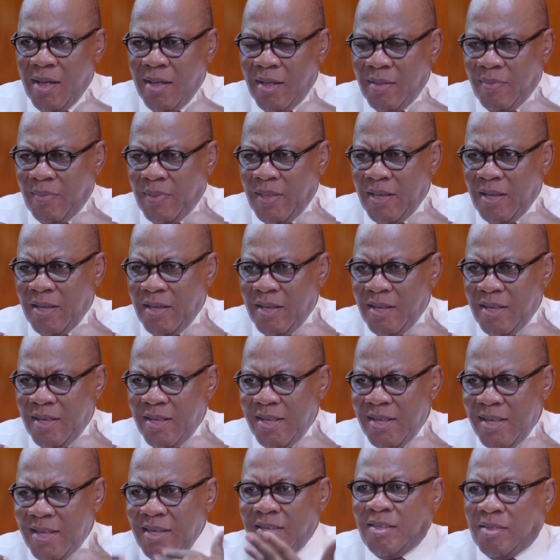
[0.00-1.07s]
the
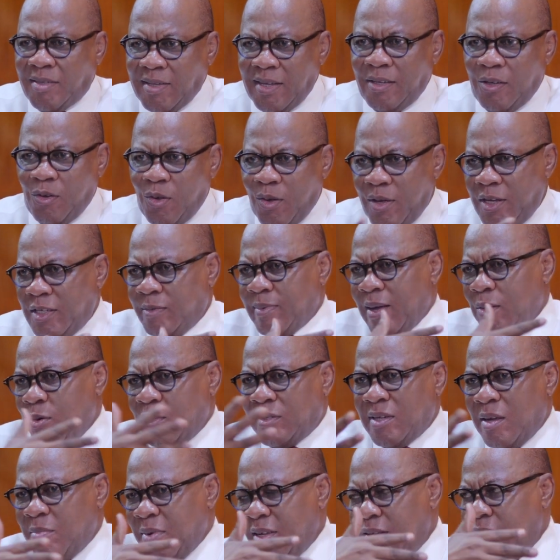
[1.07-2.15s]
Eastern lawyers, by which
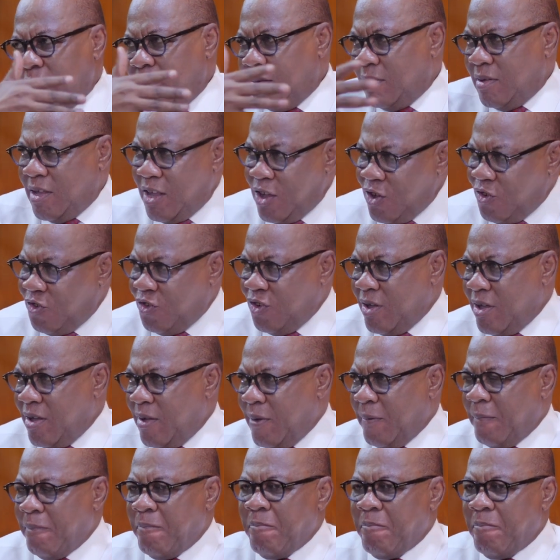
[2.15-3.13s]
I mean Asia,